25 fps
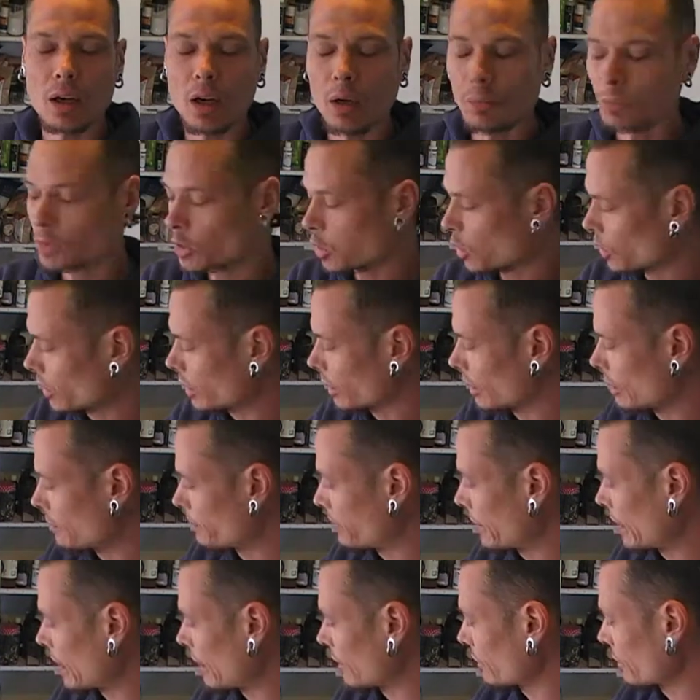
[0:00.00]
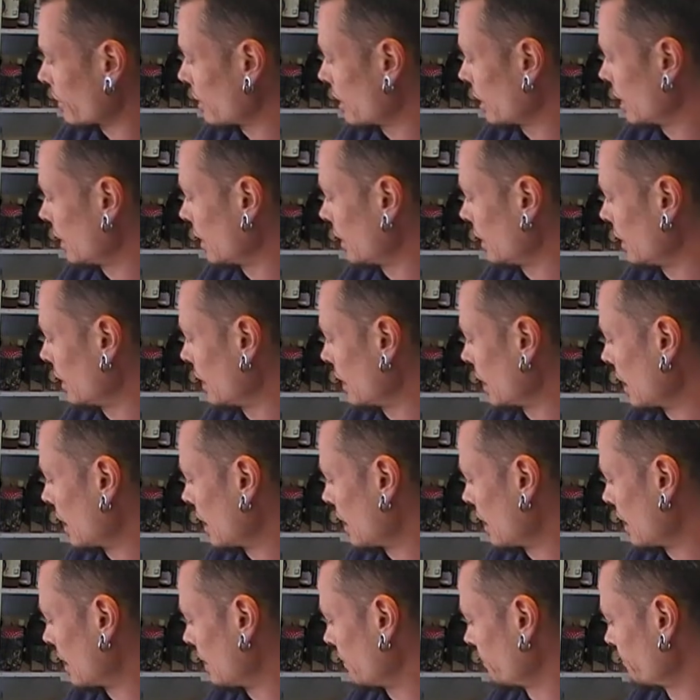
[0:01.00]
talking about
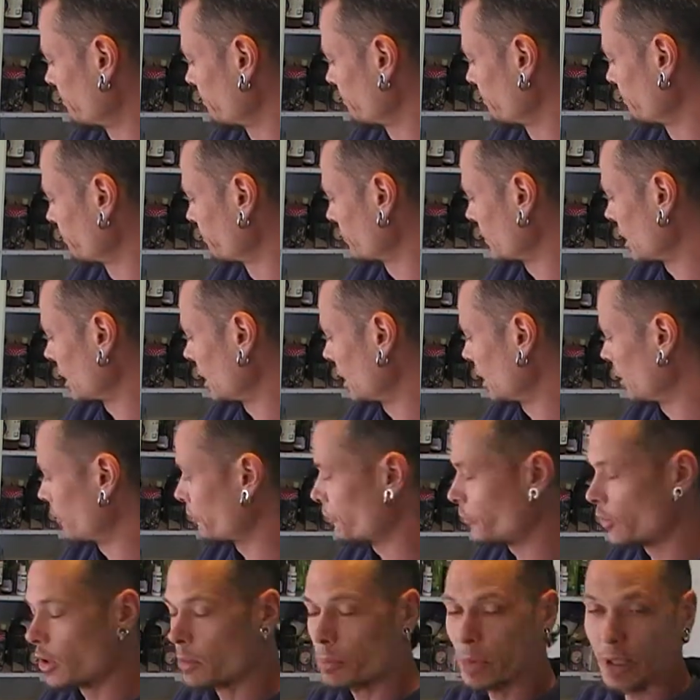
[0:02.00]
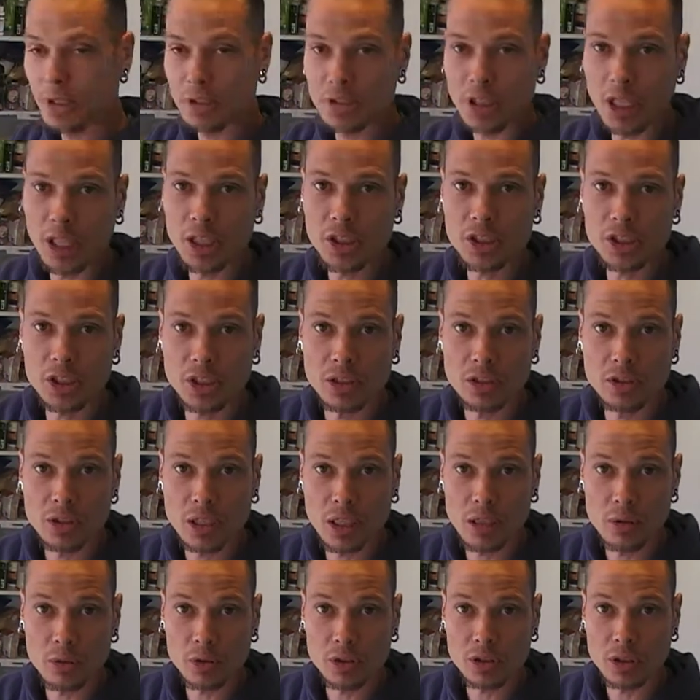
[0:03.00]
the fermentation
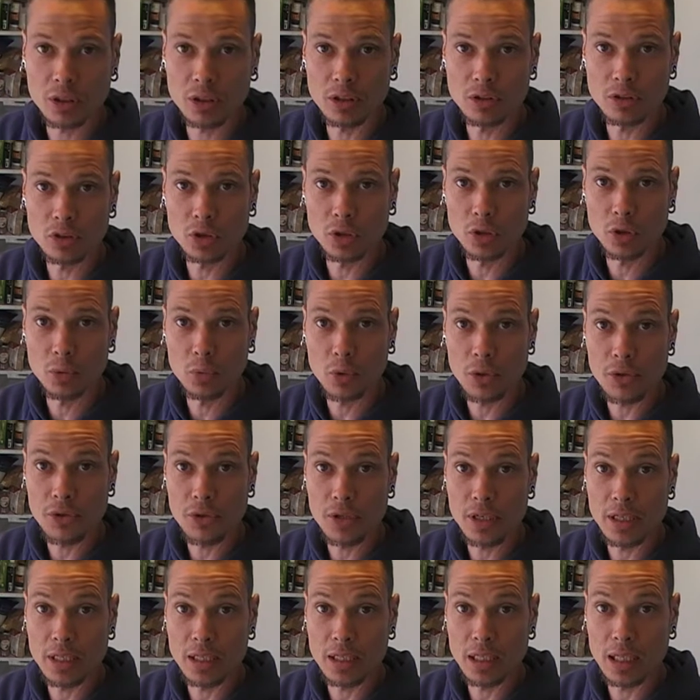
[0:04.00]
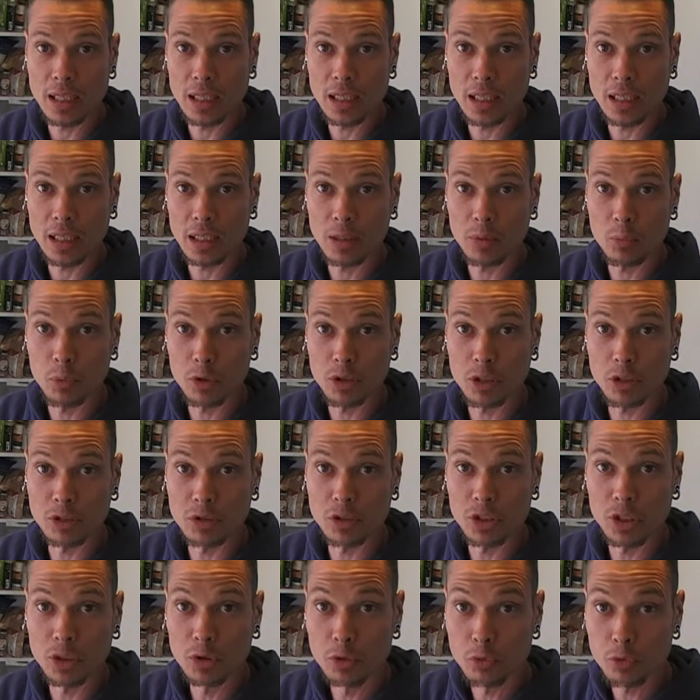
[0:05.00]
that I was going to do with the
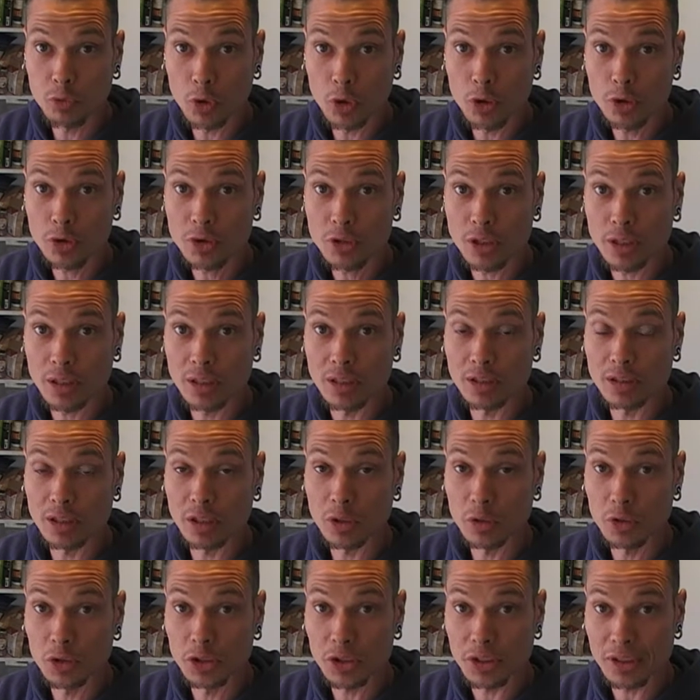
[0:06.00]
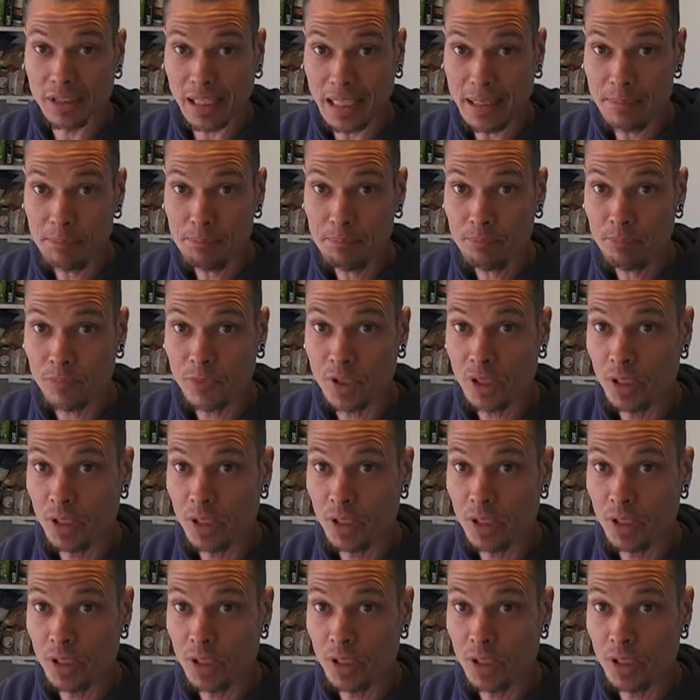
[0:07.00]
dill root and the dill stem.